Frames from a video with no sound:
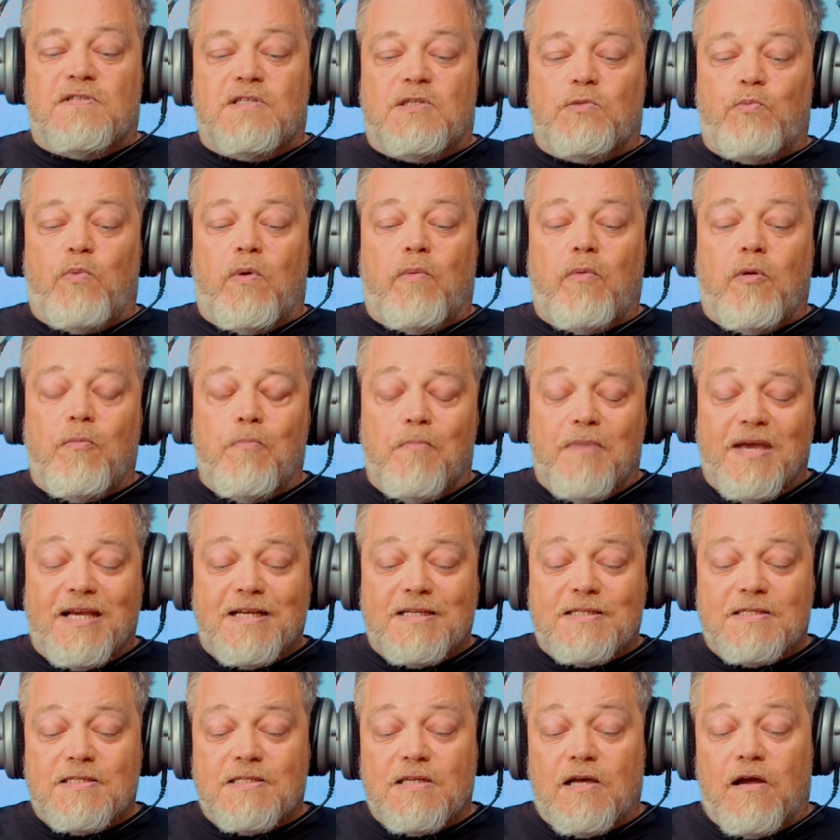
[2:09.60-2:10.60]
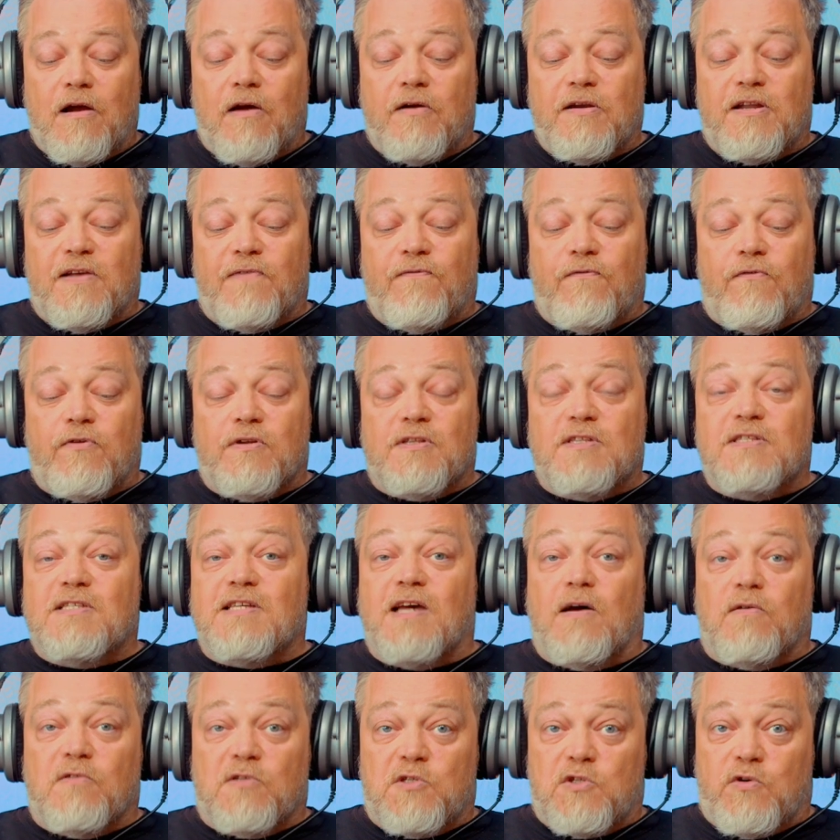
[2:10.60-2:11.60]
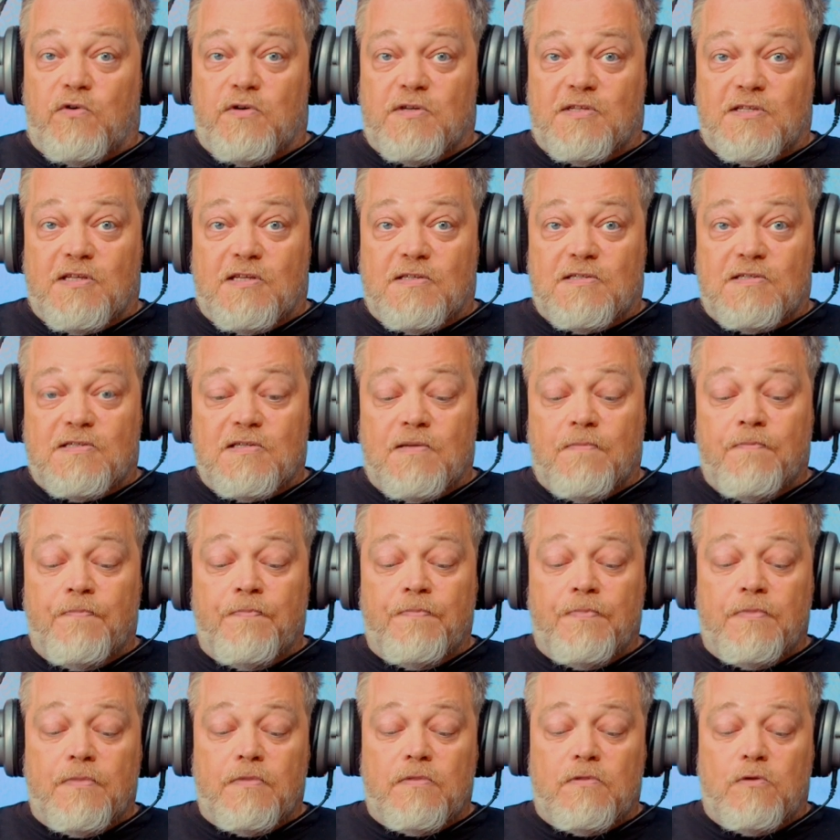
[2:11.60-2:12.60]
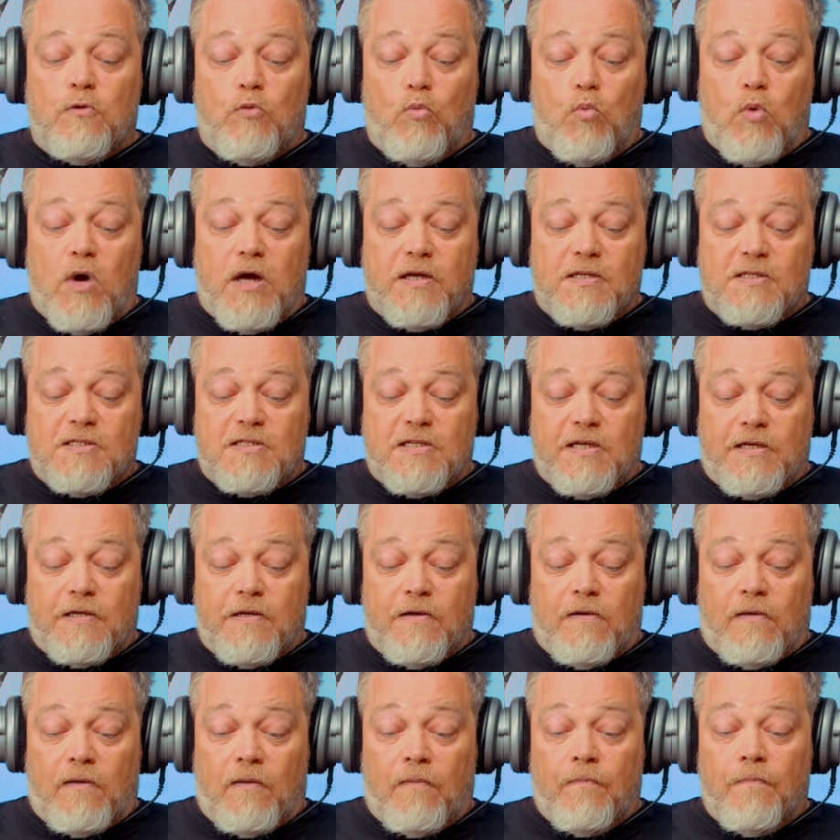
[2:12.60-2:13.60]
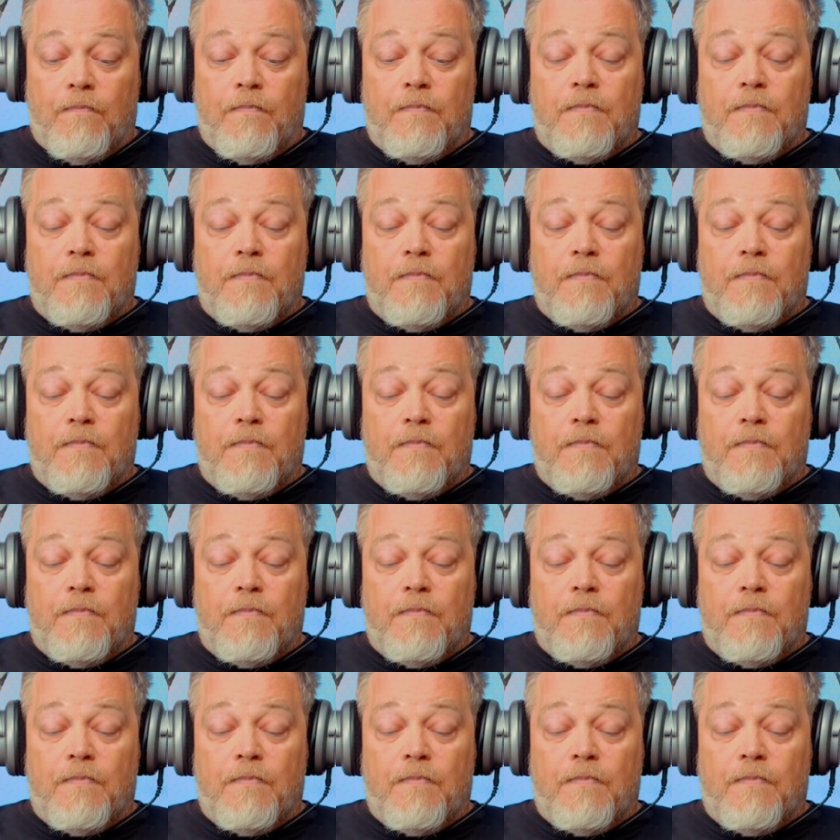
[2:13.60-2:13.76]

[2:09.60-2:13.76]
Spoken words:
is where we mix our different sound sources to one signal